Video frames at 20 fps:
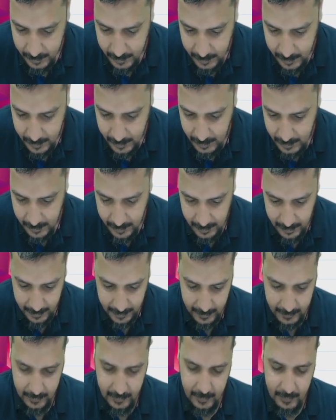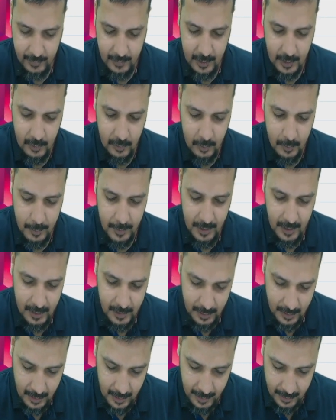it would be
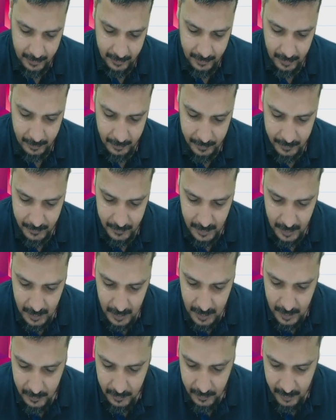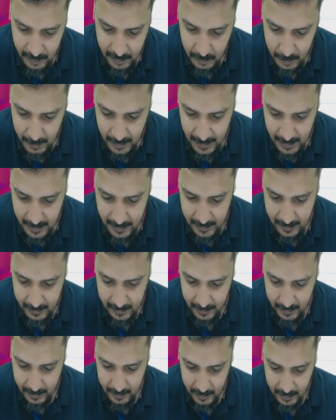RCM. Which
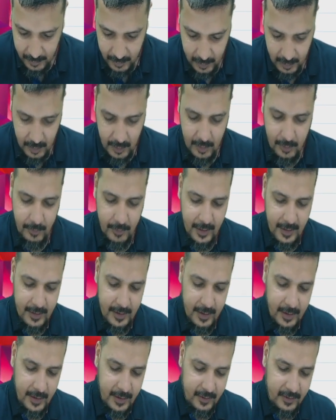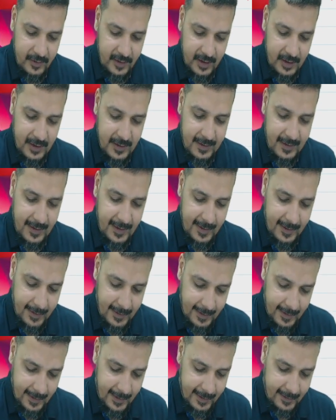means whether
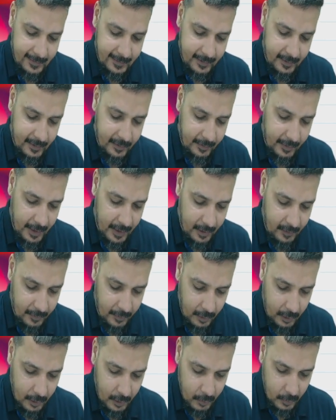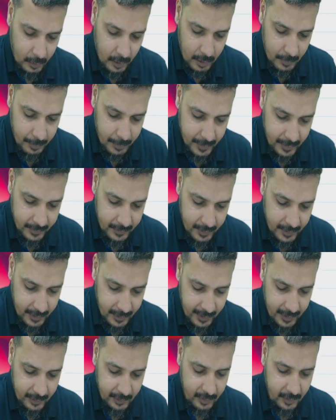GTA has went for 12%
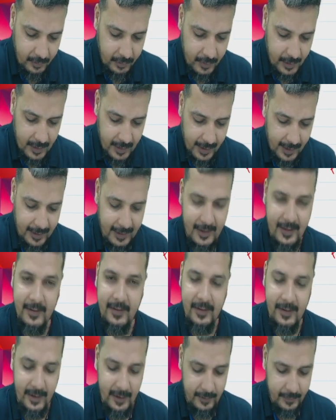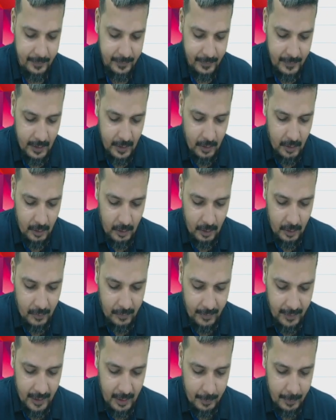with ITC or
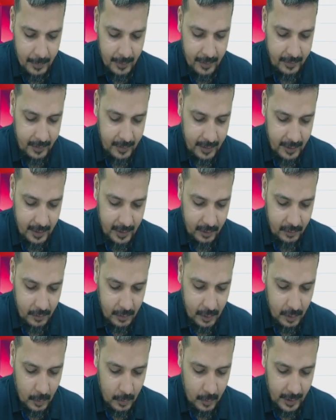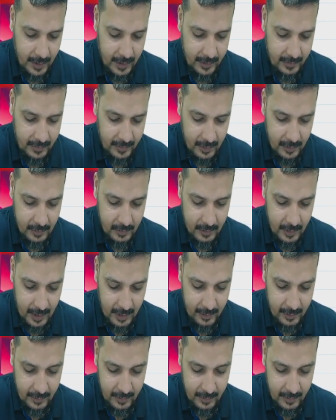5% without ITC. That is